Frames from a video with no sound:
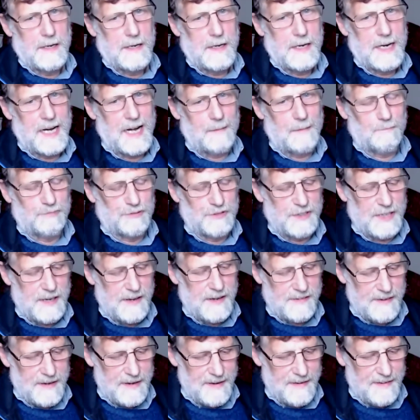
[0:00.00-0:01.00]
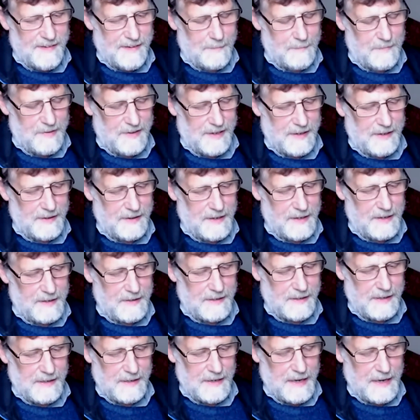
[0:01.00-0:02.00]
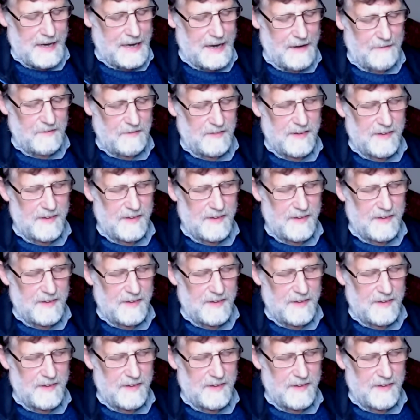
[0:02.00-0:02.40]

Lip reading: it brings in something that I haven't